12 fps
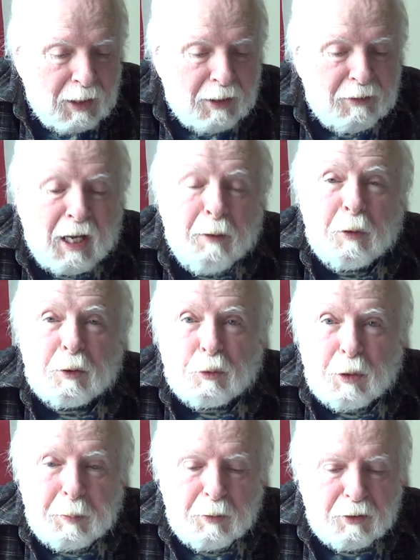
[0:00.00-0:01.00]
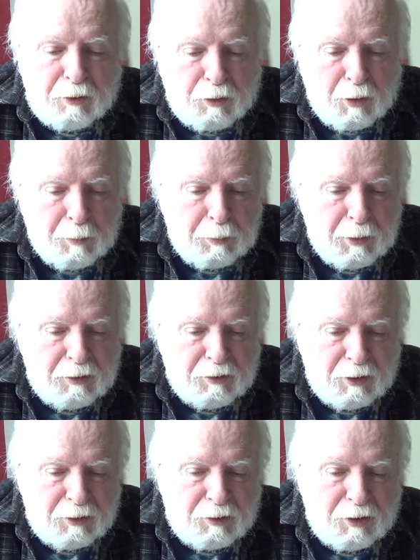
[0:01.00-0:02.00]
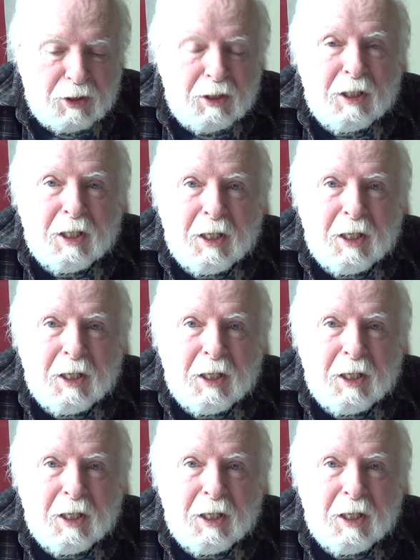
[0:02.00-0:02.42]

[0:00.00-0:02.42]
And that would cripple the Trump presidency.